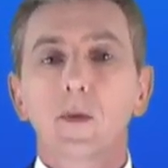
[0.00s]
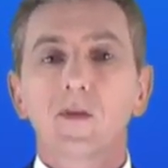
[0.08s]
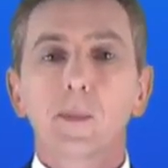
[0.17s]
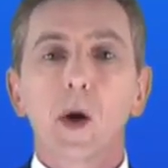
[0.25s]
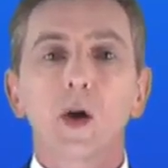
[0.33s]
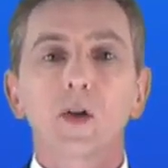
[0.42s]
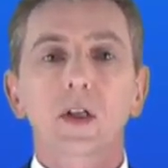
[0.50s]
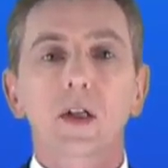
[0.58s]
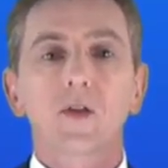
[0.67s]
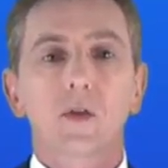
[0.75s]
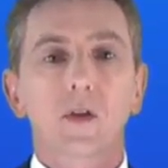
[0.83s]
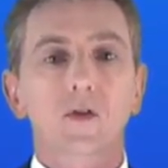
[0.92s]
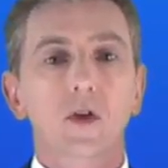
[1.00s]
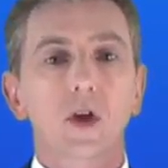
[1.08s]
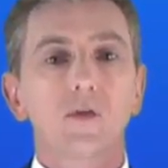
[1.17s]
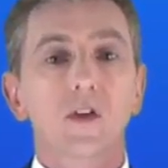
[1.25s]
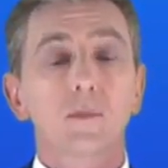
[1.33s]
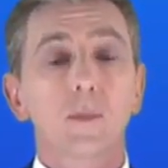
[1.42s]
Some of the particles on the
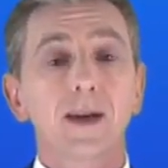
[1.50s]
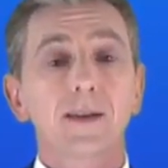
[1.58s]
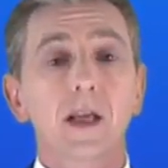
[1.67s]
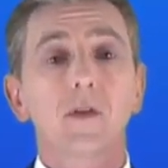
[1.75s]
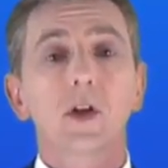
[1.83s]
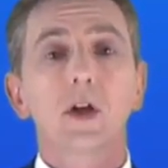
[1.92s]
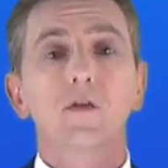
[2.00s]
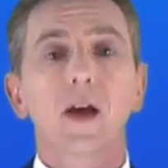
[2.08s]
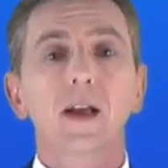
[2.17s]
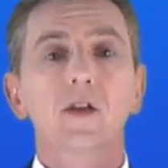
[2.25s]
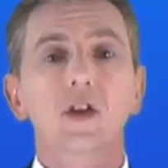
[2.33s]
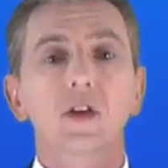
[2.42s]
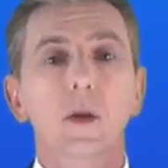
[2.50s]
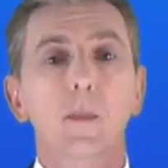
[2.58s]
surface might have enough energy